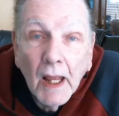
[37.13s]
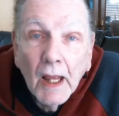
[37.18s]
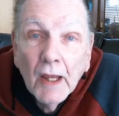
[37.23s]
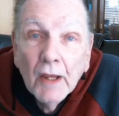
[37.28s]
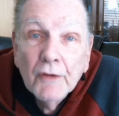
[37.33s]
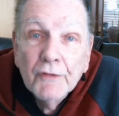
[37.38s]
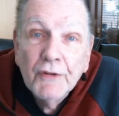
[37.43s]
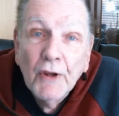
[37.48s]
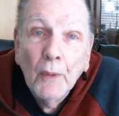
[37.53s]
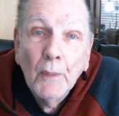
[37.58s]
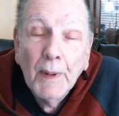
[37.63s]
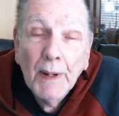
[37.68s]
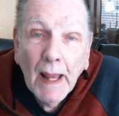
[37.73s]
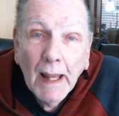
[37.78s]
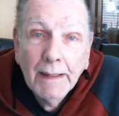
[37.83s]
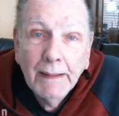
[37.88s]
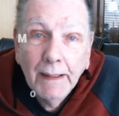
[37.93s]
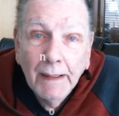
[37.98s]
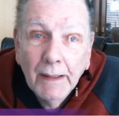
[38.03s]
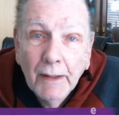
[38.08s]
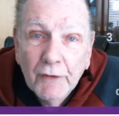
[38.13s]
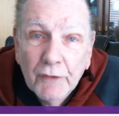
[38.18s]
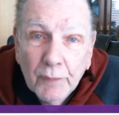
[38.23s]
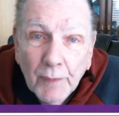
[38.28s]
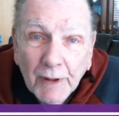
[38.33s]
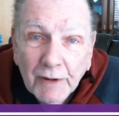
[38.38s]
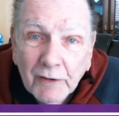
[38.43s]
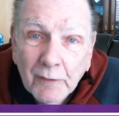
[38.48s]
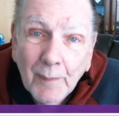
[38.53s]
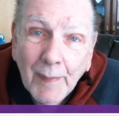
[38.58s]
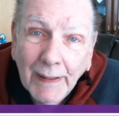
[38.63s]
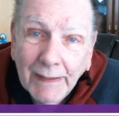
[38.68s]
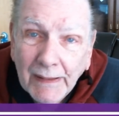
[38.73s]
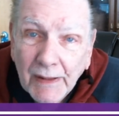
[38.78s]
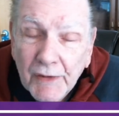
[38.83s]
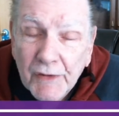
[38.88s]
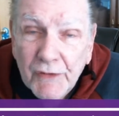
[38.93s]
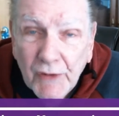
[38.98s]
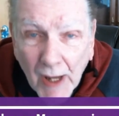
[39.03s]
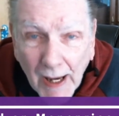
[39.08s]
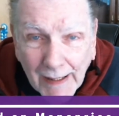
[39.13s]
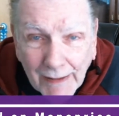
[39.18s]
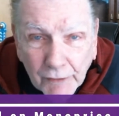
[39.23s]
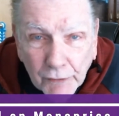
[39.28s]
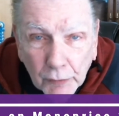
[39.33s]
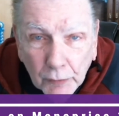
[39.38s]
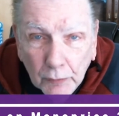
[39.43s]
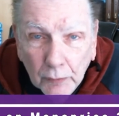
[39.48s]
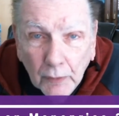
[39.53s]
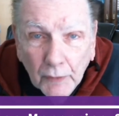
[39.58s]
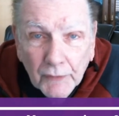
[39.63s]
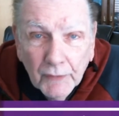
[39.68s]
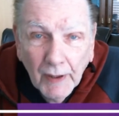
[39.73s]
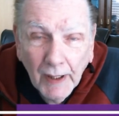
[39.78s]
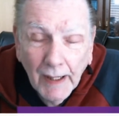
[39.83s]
So what I did is went to my design tools